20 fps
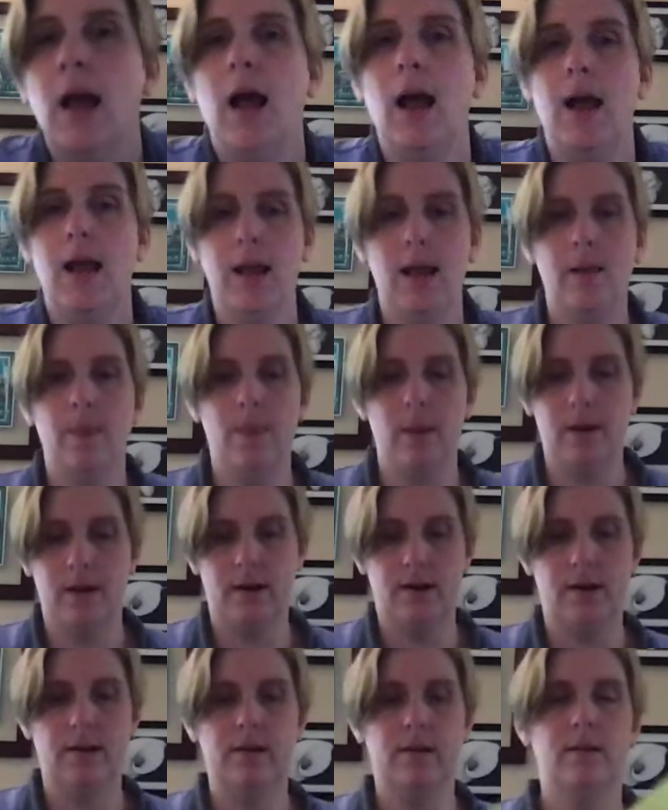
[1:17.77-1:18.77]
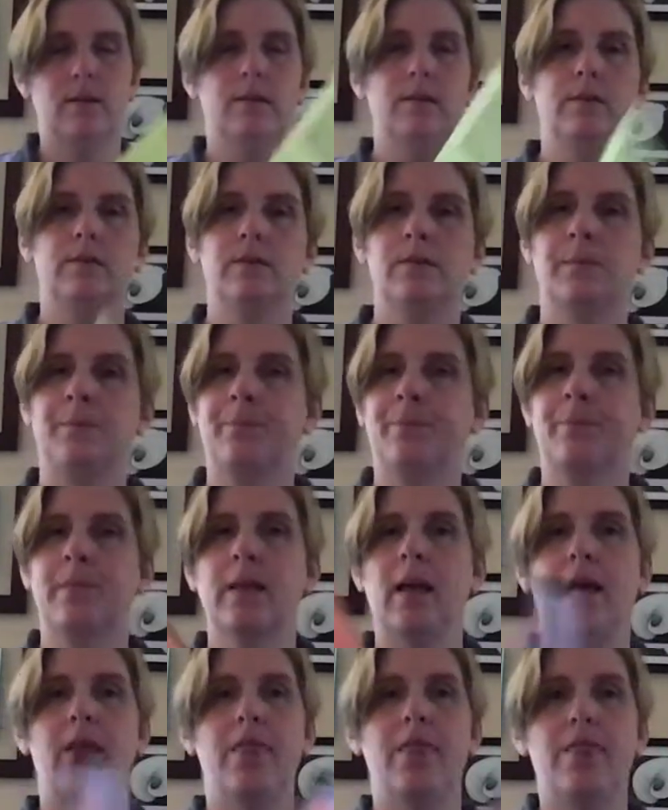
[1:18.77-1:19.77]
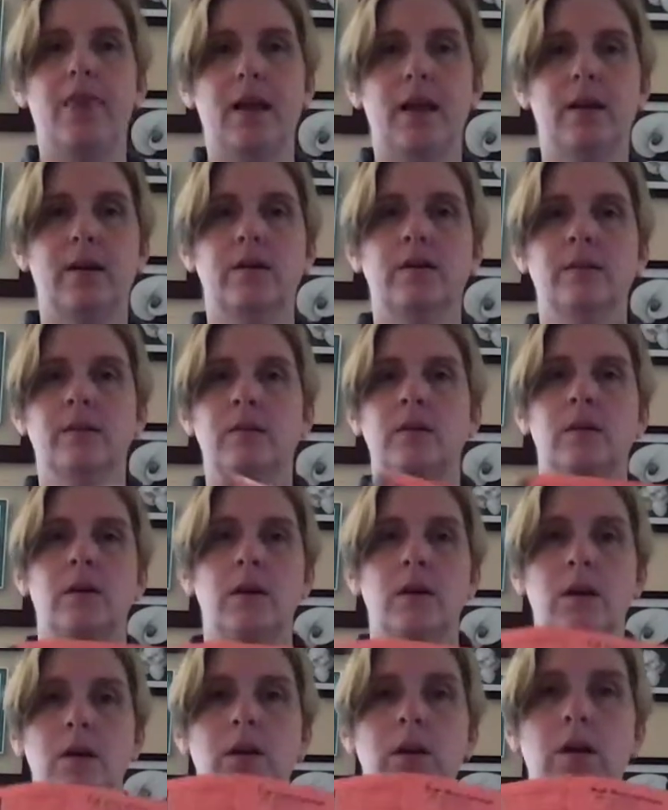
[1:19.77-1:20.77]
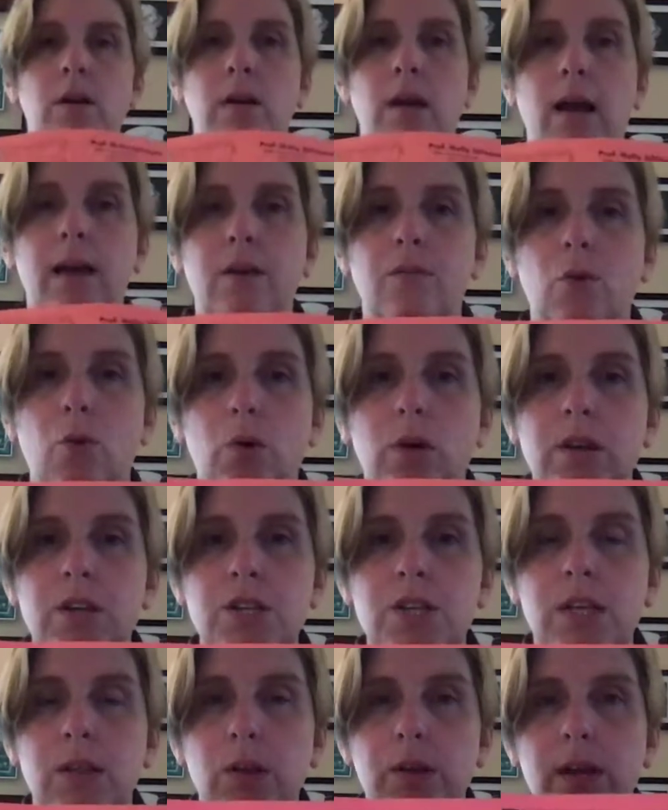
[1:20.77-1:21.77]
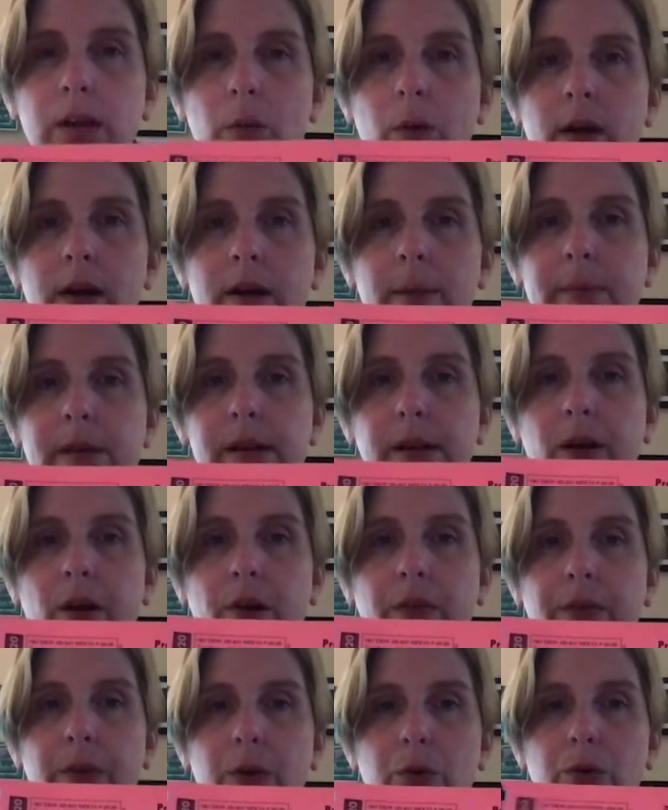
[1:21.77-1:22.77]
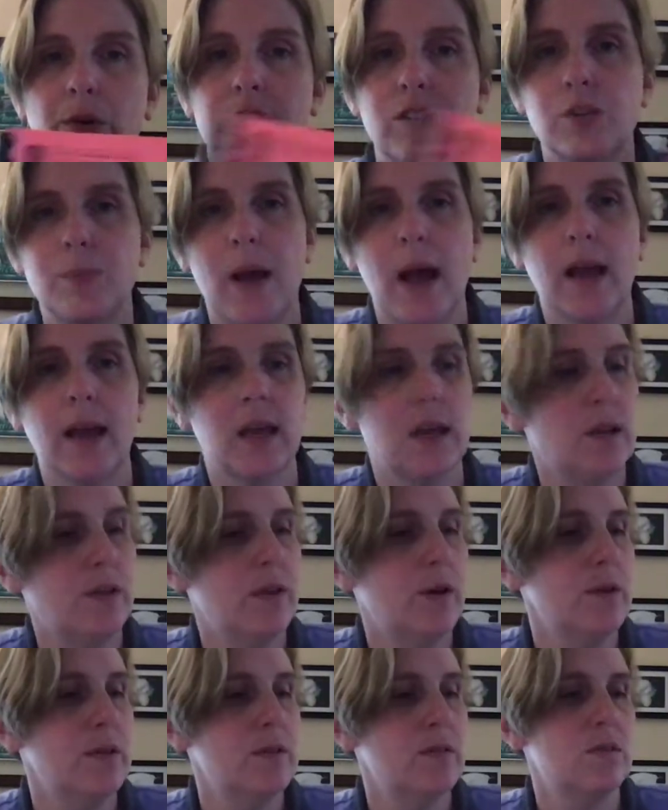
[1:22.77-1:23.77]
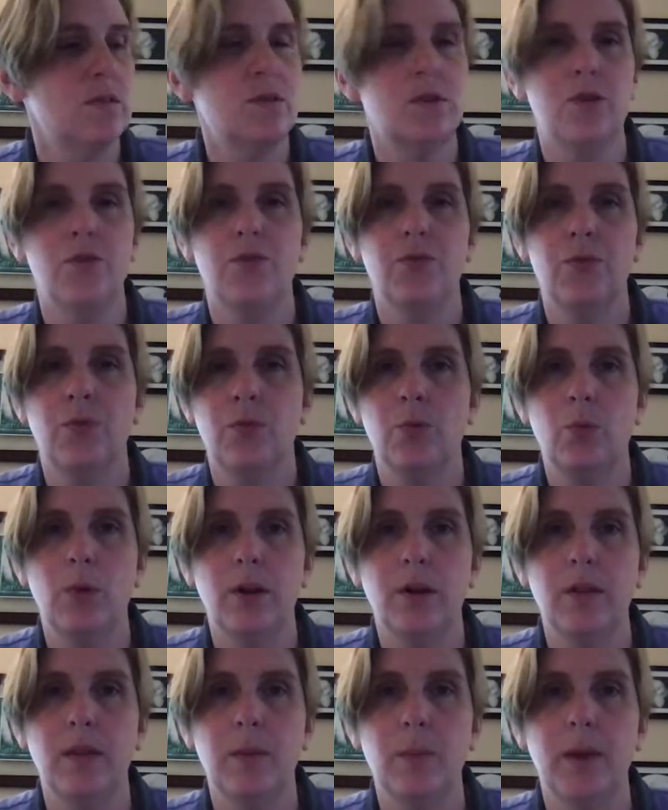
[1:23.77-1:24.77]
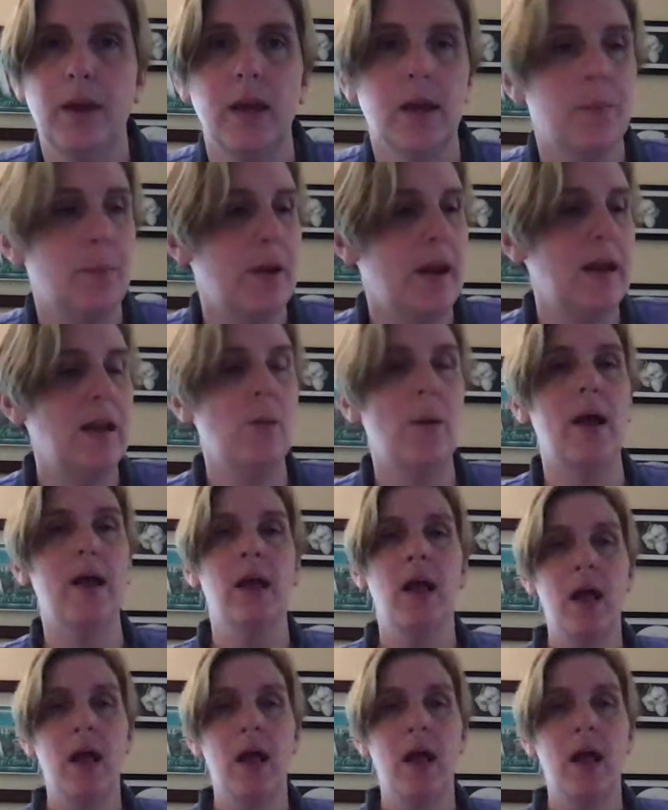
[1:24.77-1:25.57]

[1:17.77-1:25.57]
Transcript: and there is a thick kind of orangey looking one. I'm going to call it the orange packet, although it's sort of weirdly pink. But anyway,